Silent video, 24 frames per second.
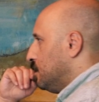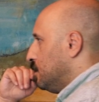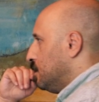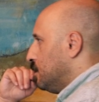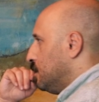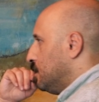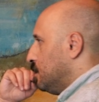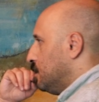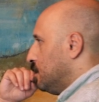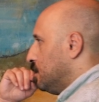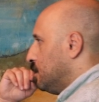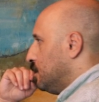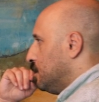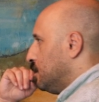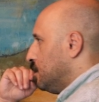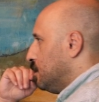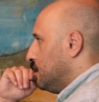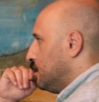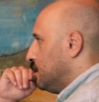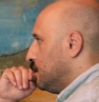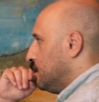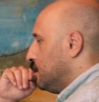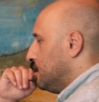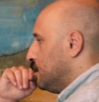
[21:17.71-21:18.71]

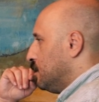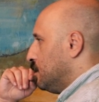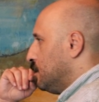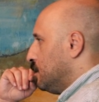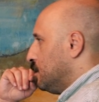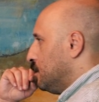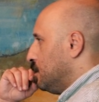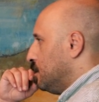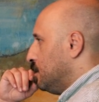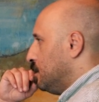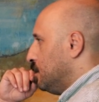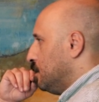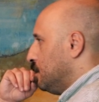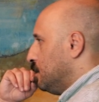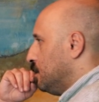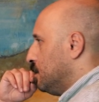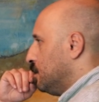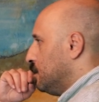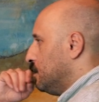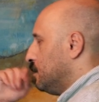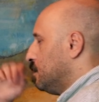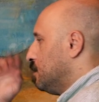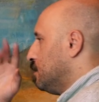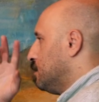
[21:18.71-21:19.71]

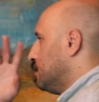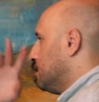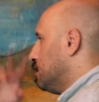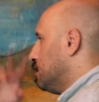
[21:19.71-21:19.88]
This person isn't speaking.